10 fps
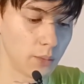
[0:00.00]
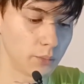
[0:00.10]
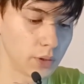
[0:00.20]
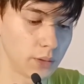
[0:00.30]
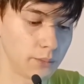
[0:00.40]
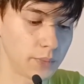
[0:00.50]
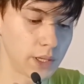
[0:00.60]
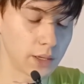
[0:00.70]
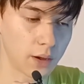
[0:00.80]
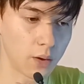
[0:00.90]
but
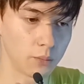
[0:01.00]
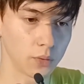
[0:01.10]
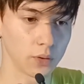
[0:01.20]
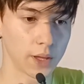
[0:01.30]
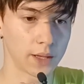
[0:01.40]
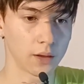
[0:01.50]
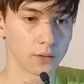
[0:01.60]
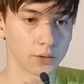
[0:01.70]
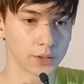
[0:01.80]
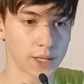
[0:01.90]
being humble and
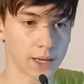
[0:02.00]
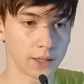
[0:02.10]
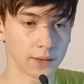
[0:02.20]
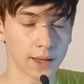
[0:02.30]
understanding